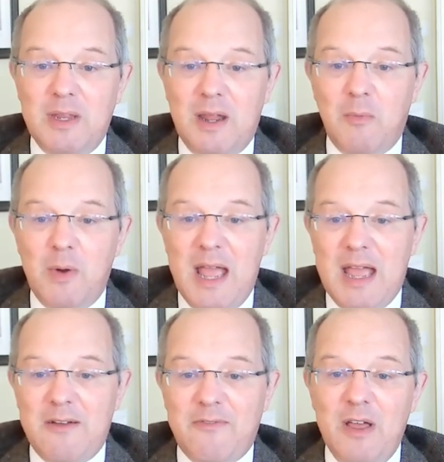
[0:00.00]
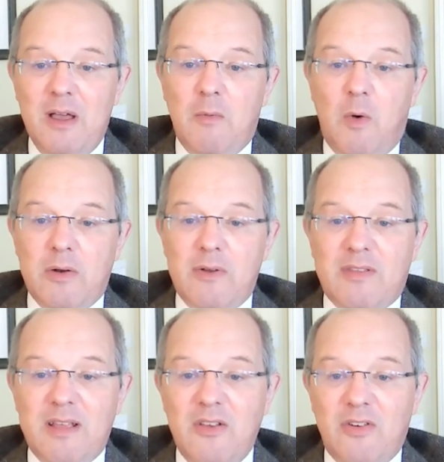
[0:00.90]
You know, we have what are
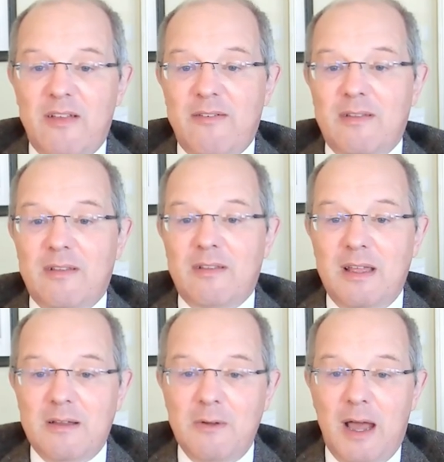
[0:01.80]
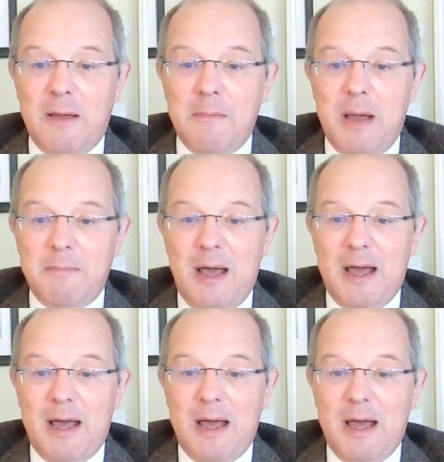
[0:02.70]
essentially, you
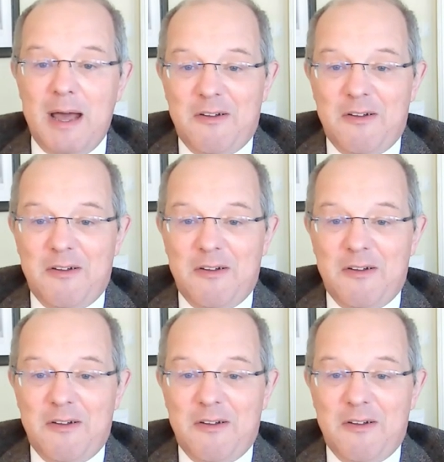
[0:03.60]
know,